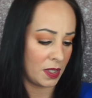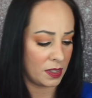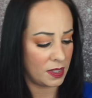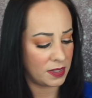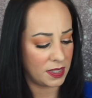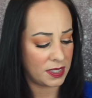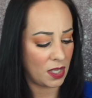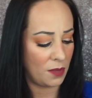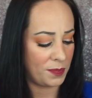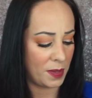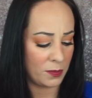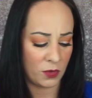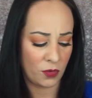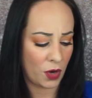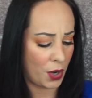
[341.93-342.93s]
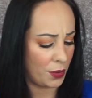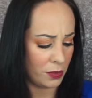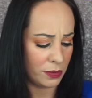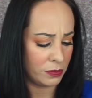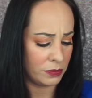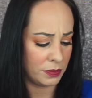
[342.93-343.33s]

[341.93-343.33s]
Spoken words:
Does this help them grow?